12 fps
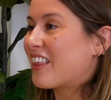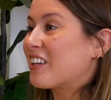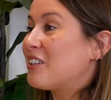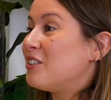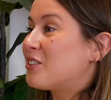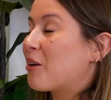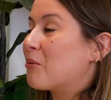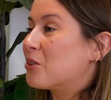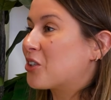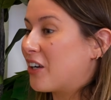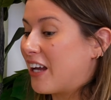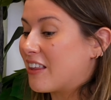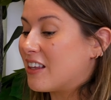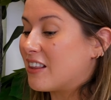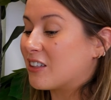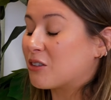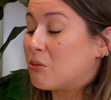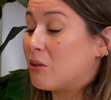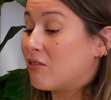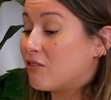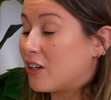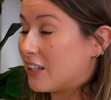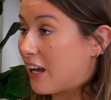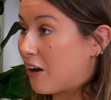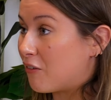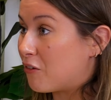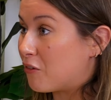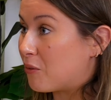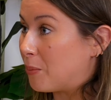Thank you so much, Connie. I think that's going to be really helpful for